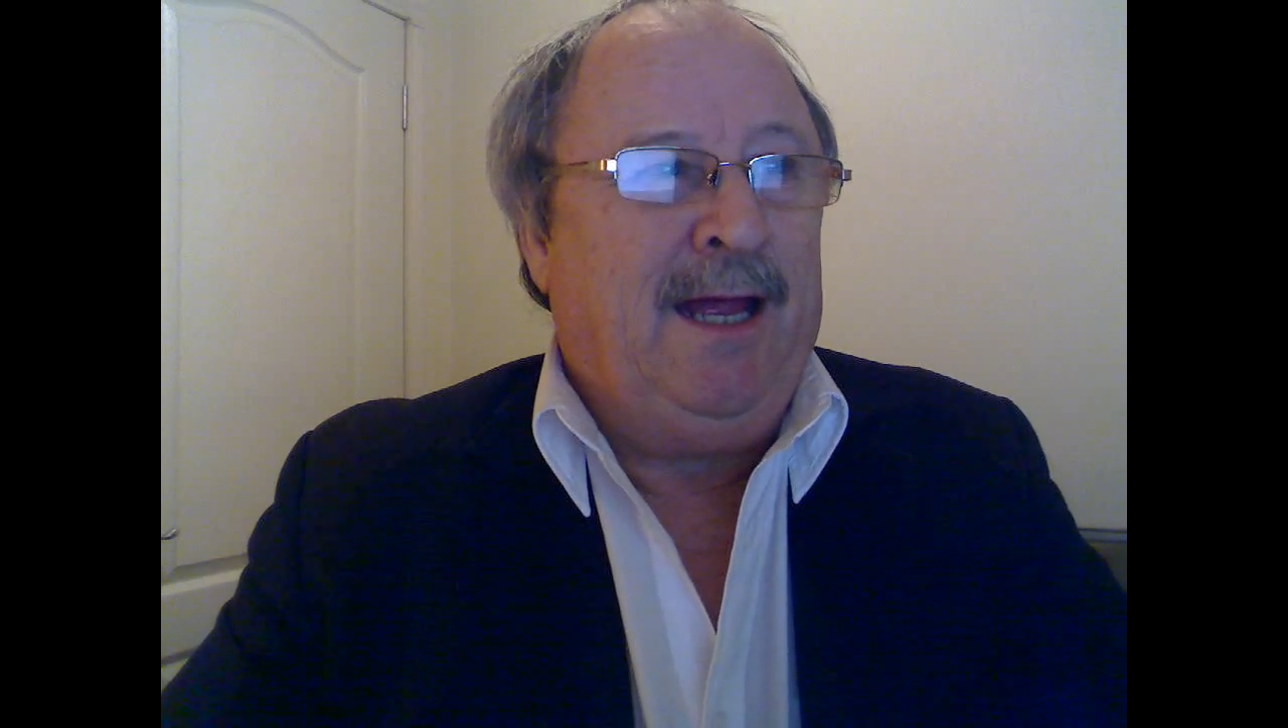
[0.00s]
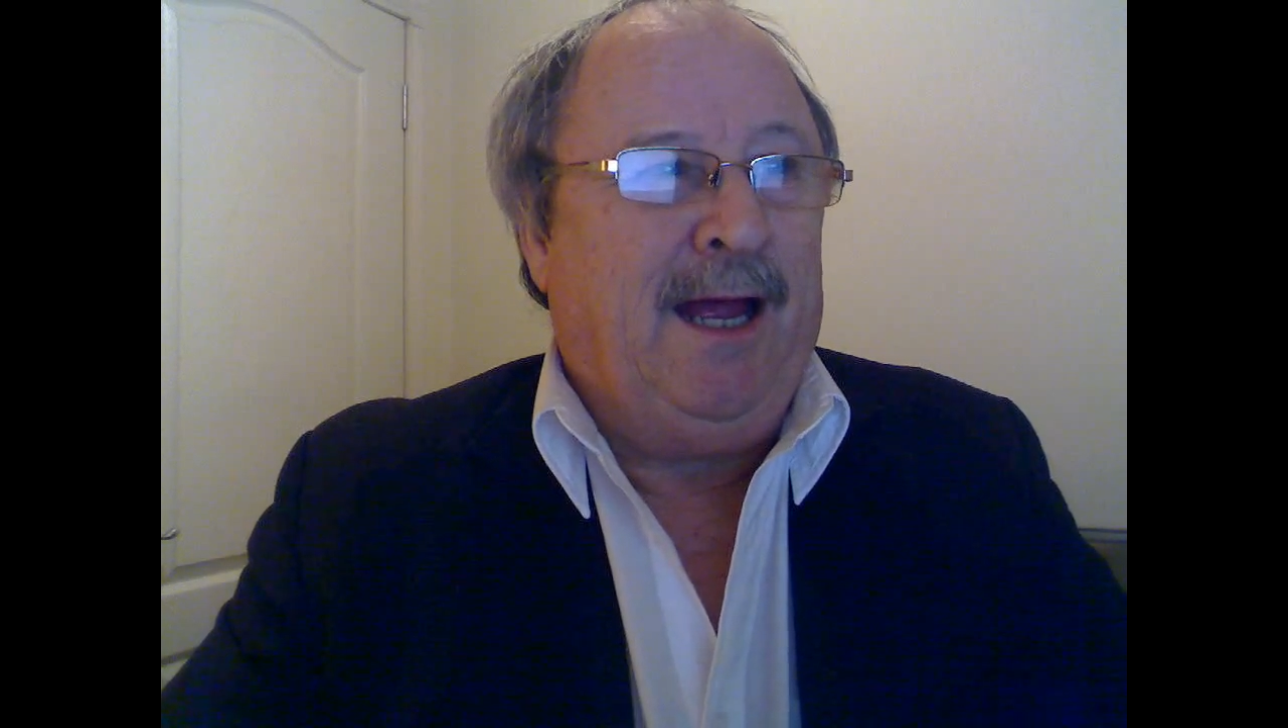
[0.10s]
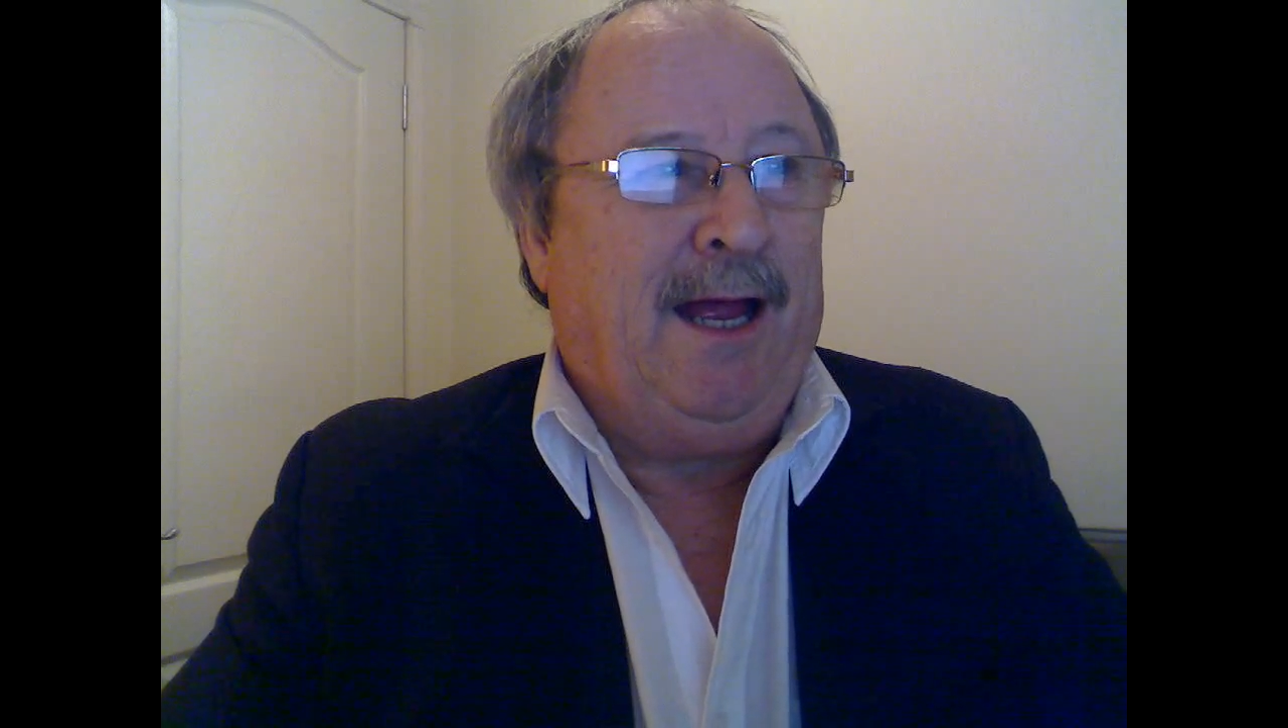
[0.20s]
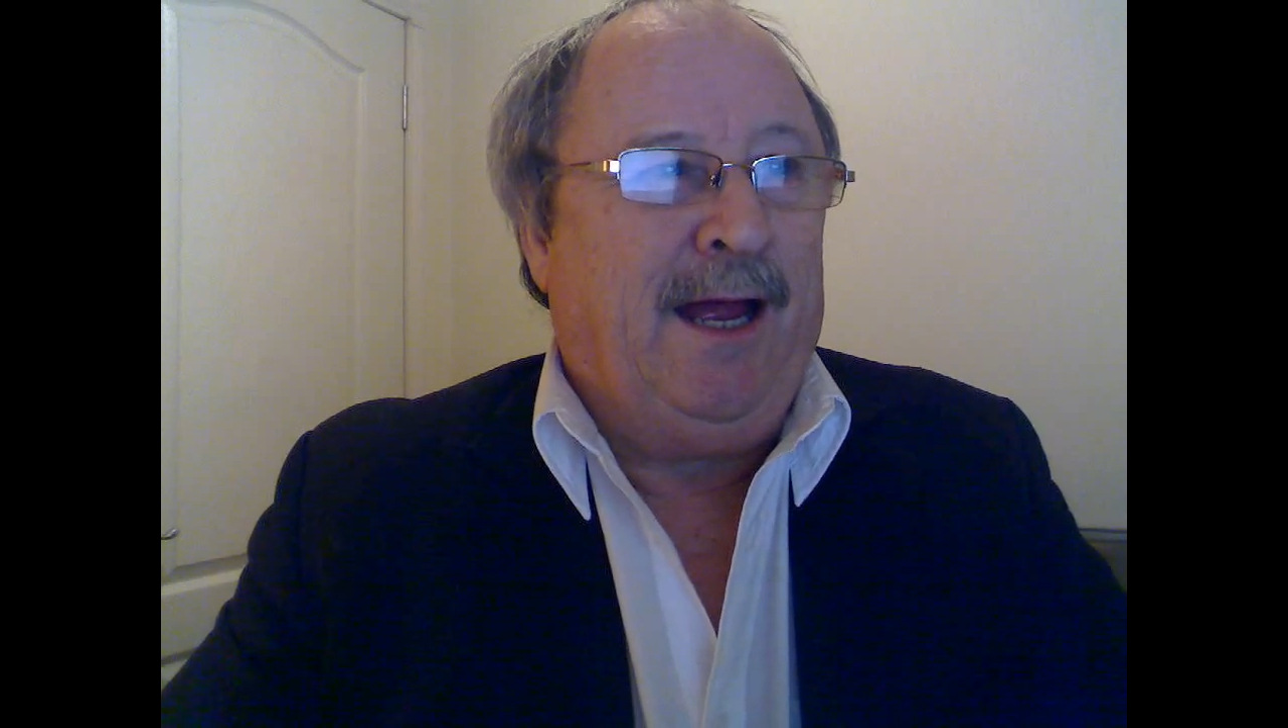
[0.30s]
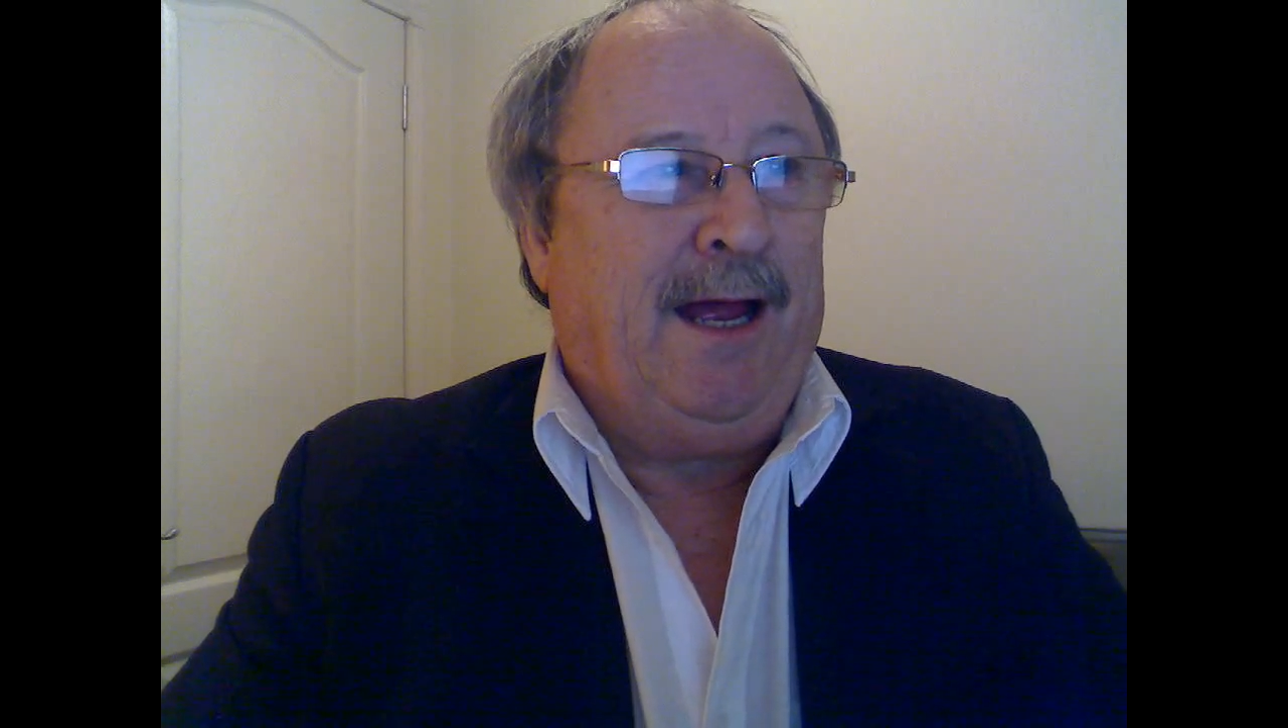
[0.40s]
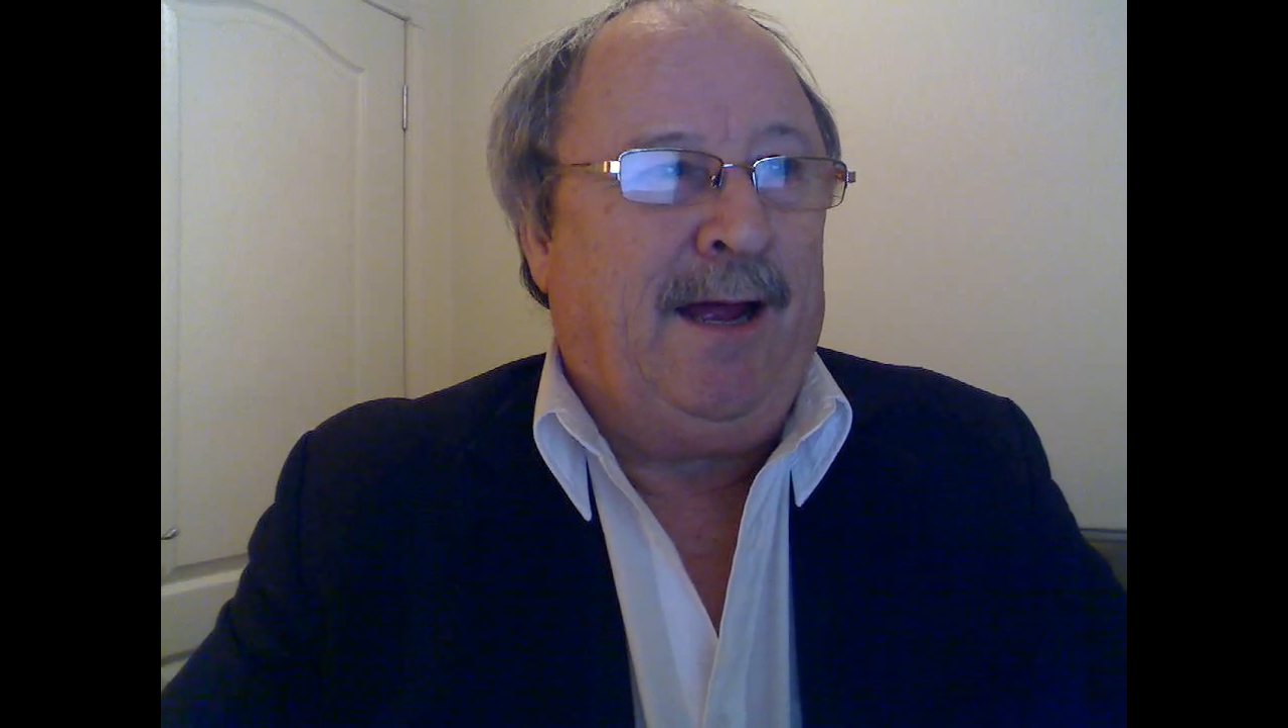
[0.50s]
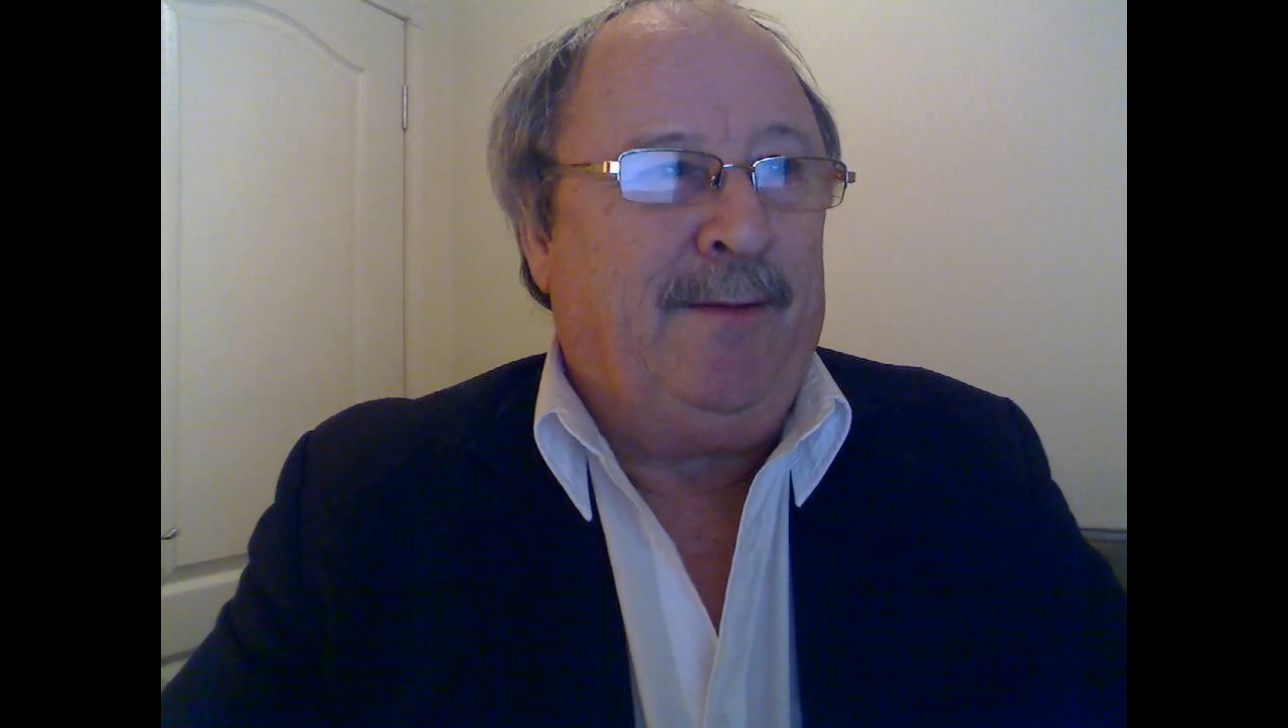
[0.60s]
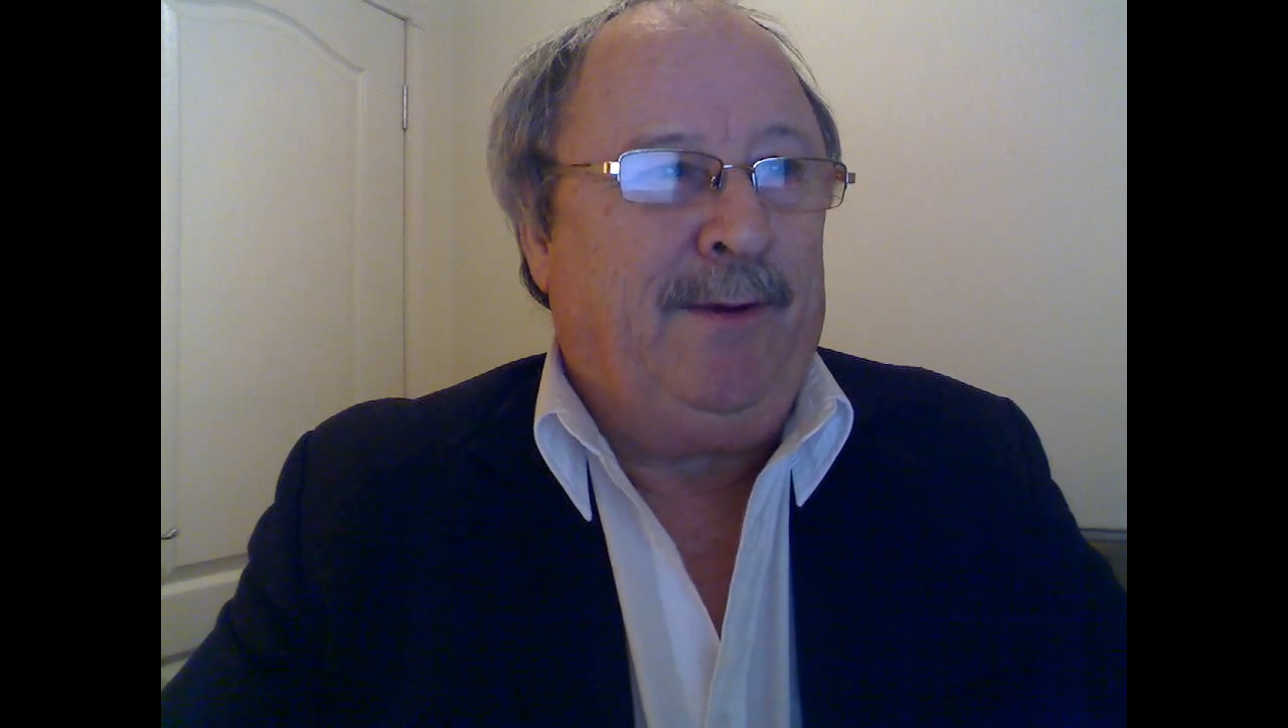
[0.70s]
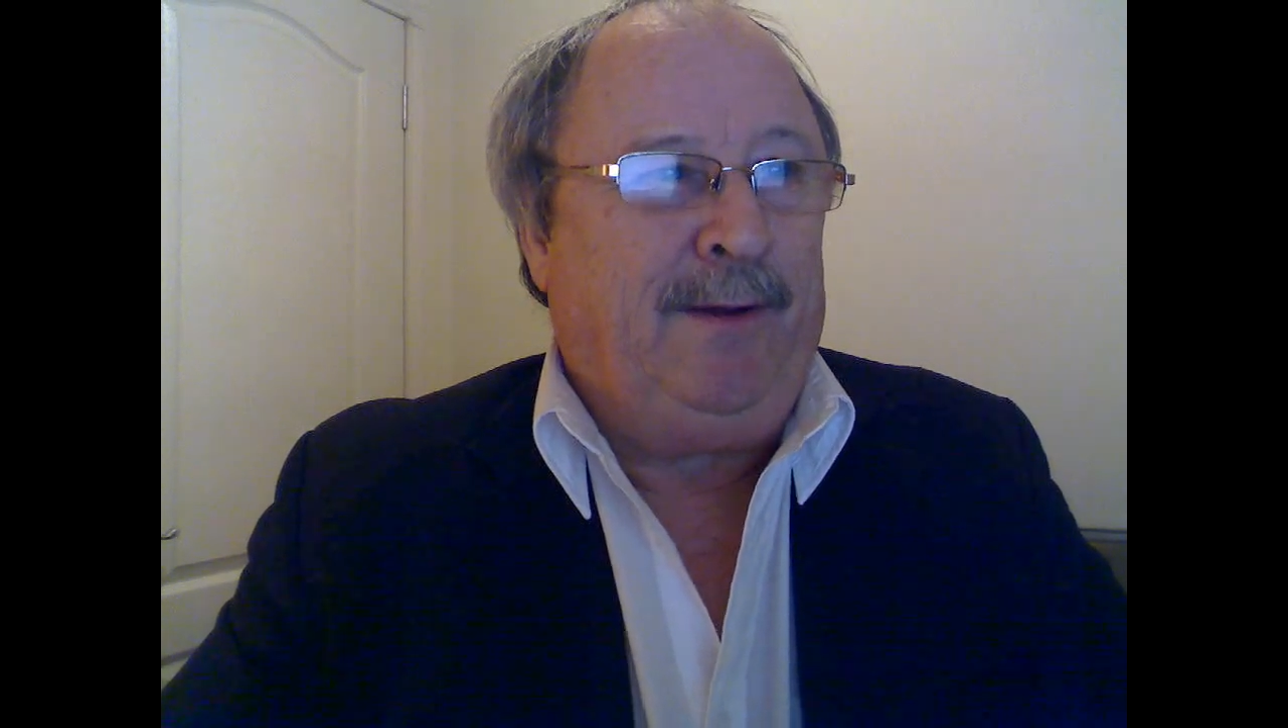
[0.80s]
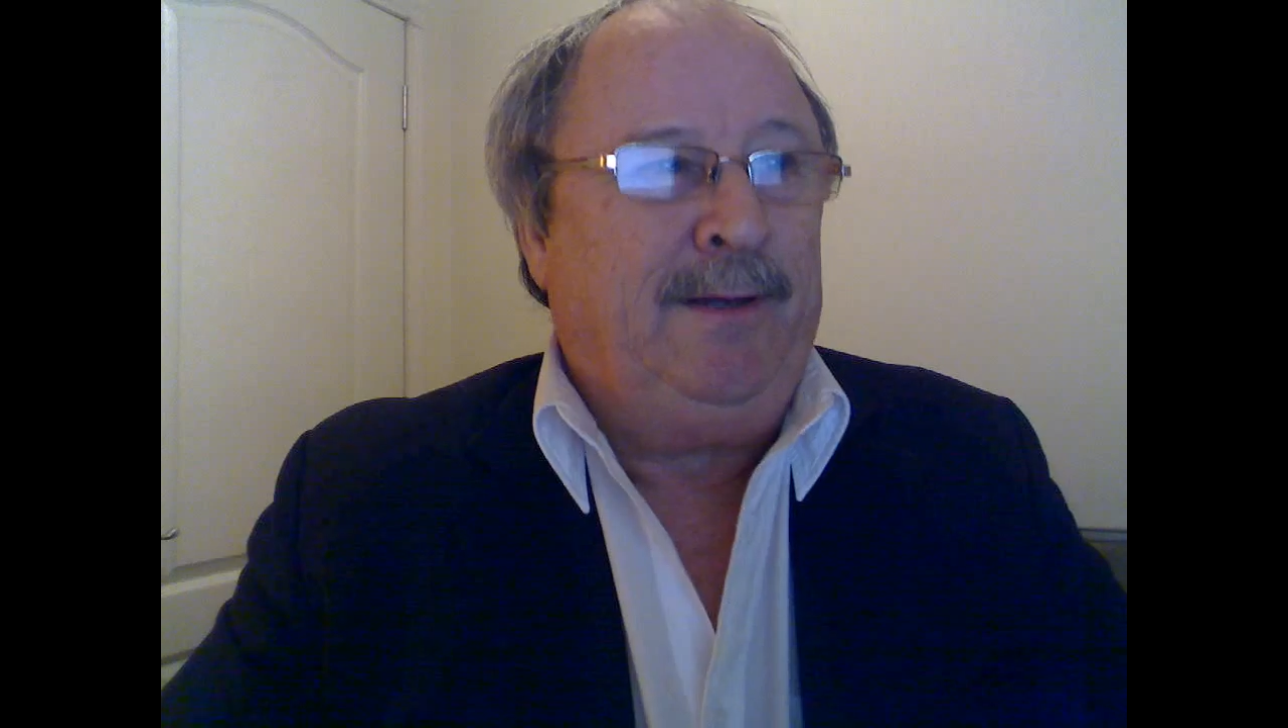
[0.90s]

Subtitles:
I'm